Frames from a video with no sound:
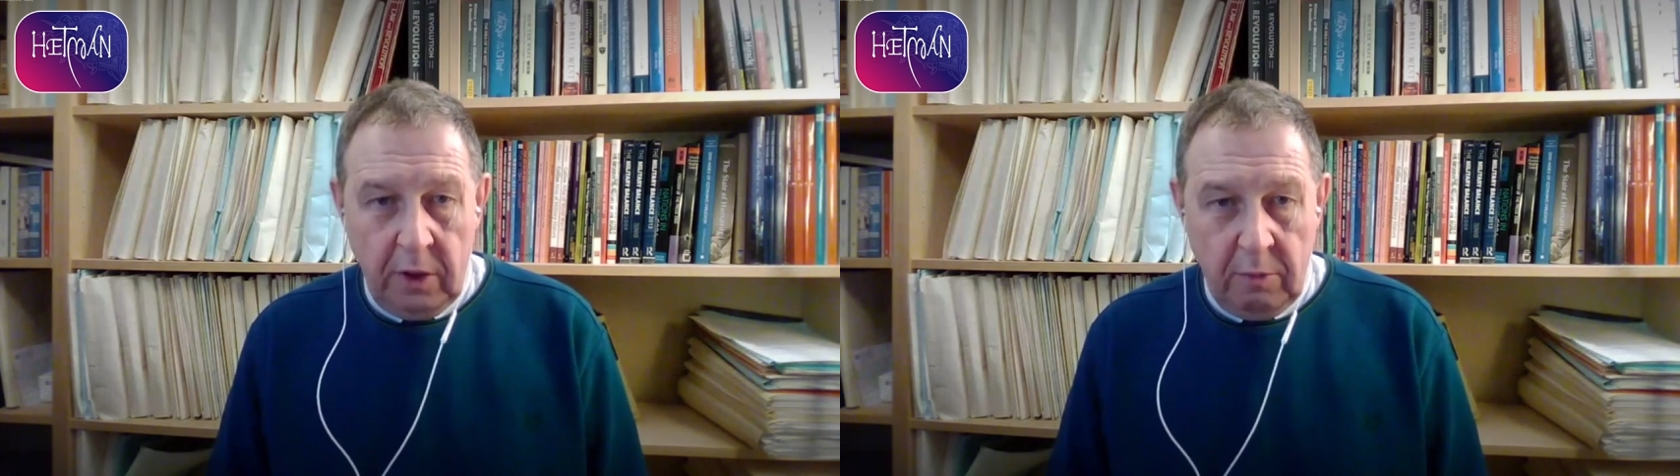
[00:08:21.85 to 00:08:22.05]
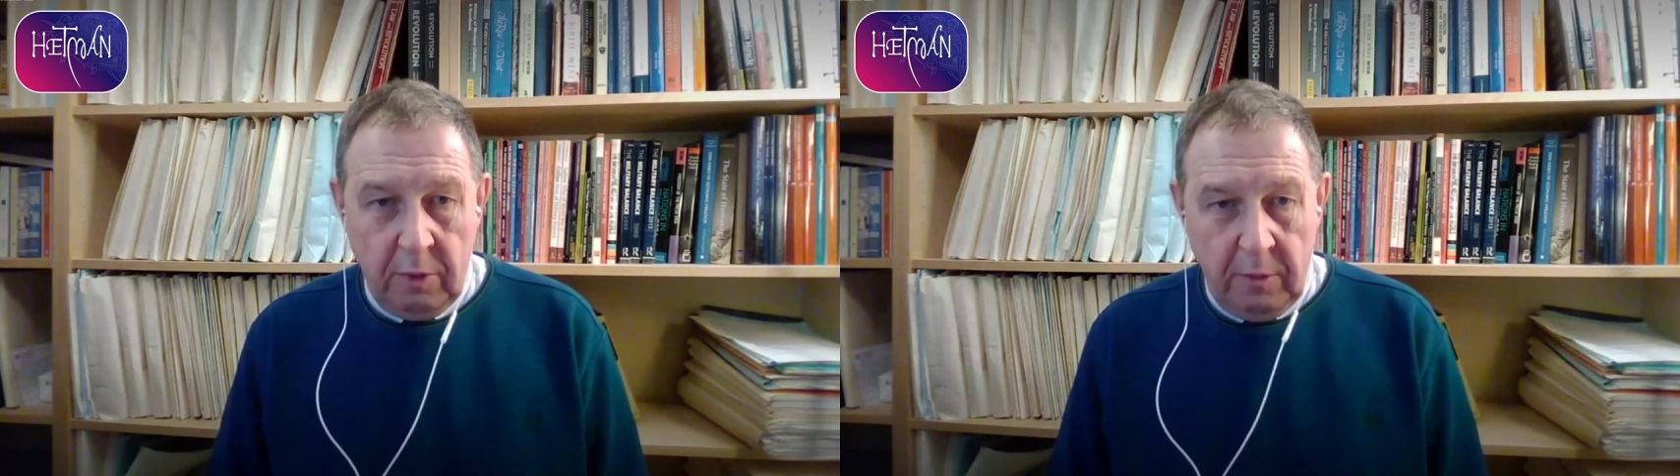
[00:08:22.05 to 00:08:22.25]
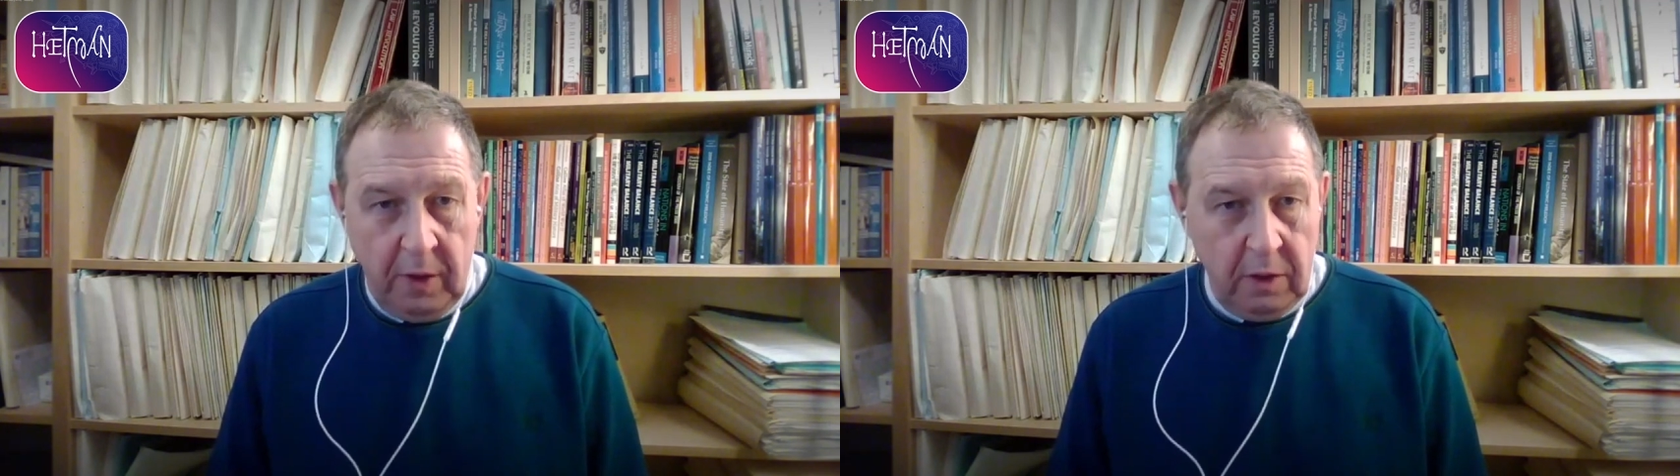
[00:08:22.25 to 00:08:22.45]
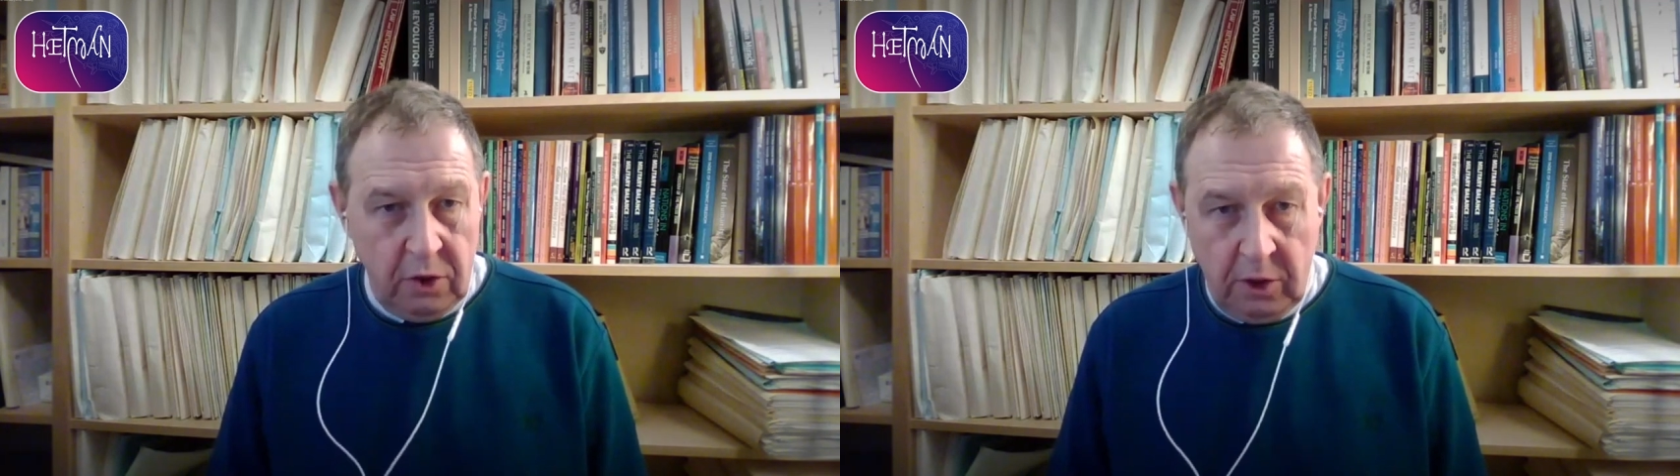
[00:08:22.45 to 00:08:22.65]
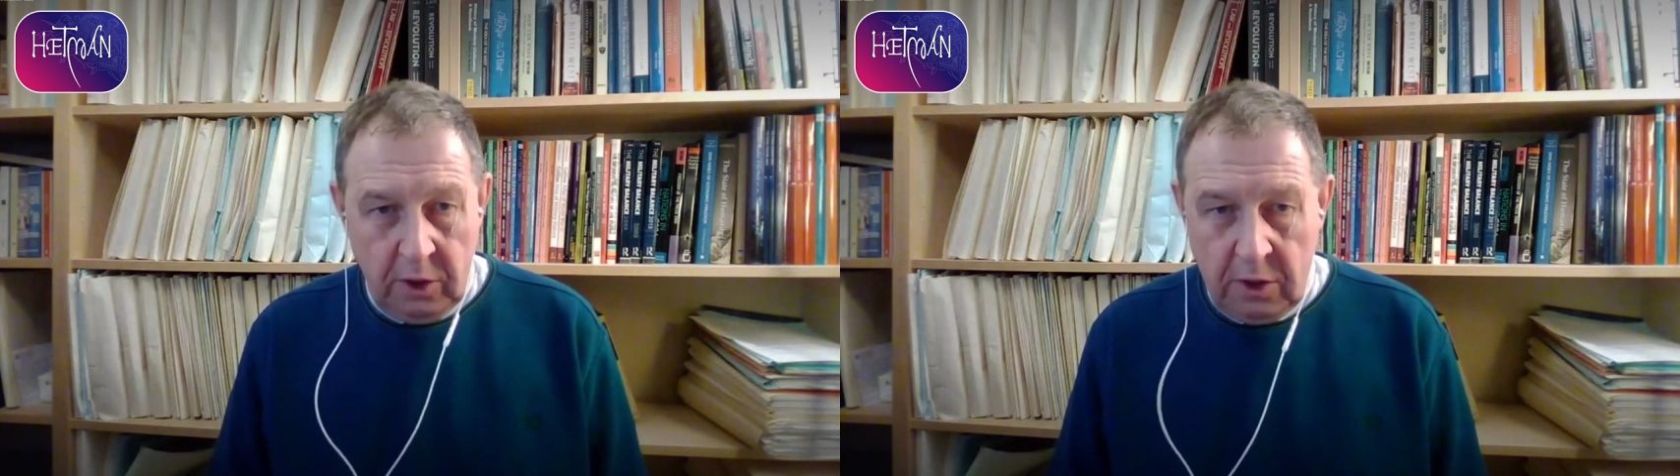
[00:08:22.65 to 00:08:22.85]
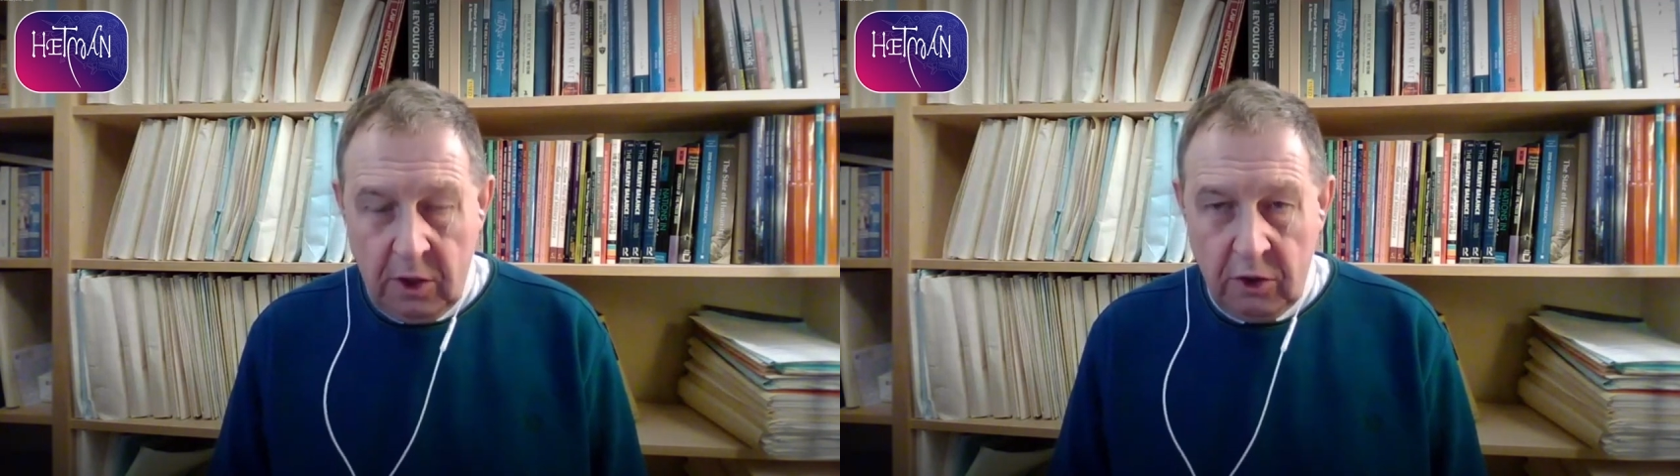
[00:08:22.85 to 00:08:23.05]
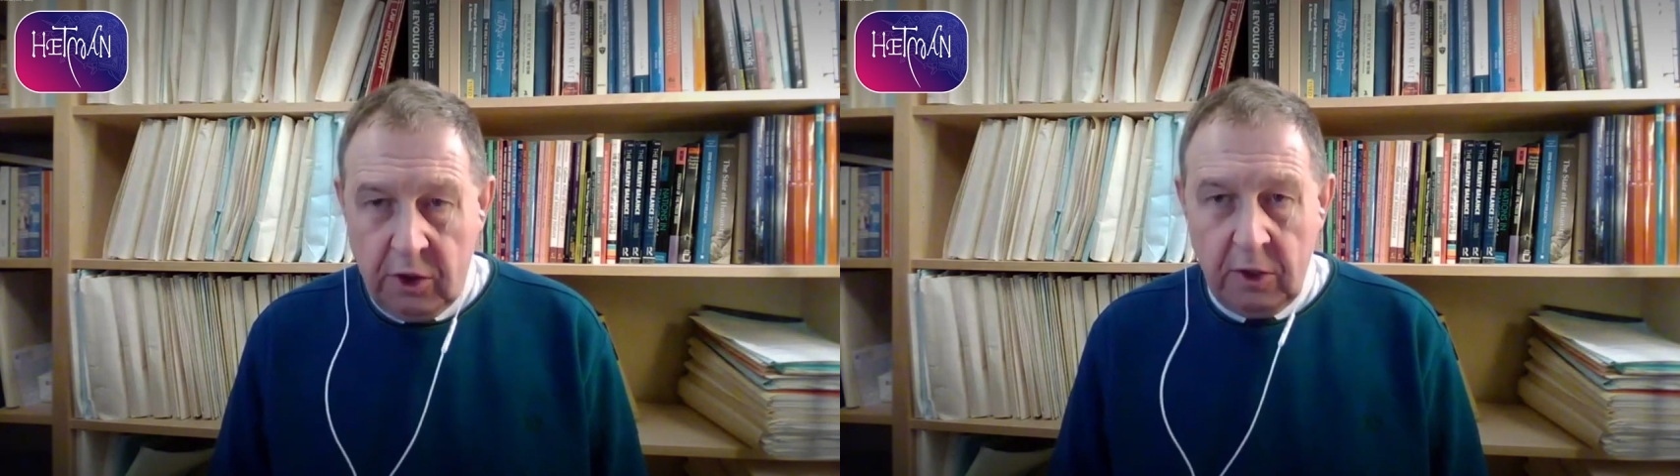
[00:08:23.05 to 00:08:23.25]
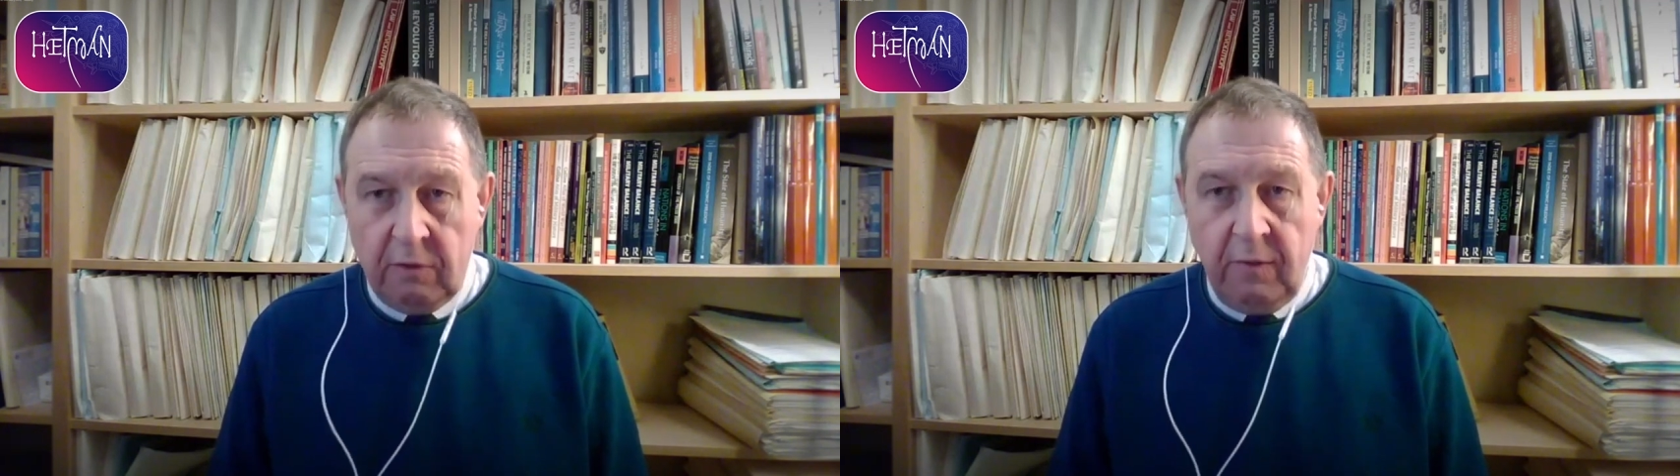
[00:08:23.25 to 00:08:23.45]
announced that it was a new
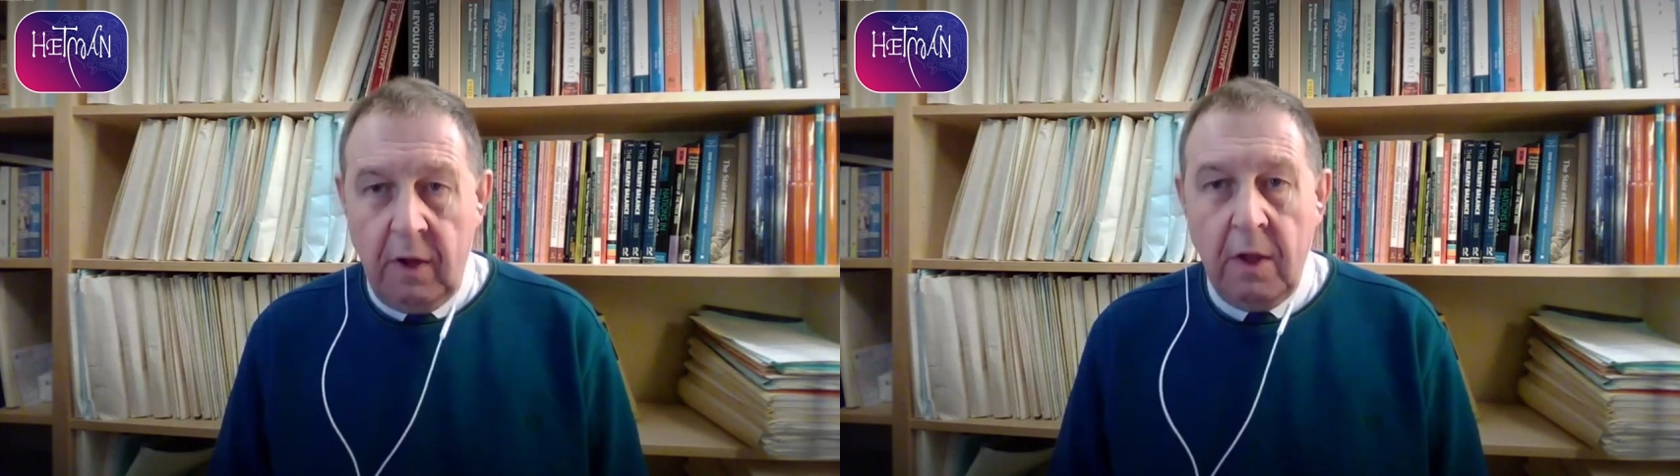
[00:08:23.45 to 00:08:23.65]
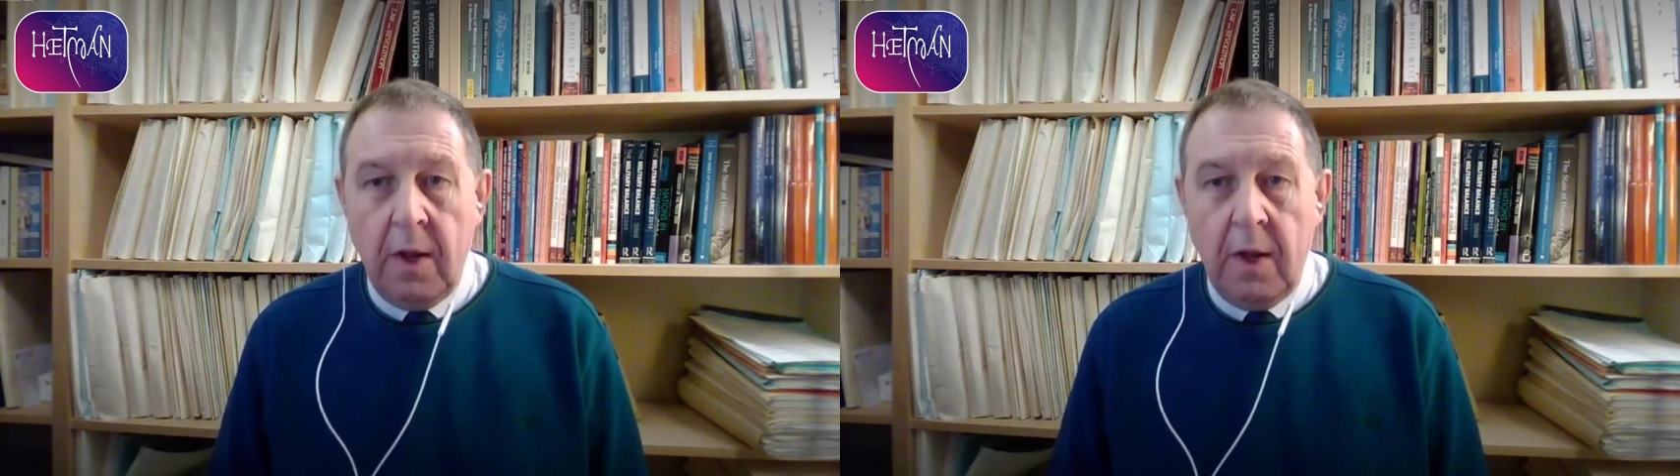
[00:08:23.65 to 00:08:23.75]
economic space.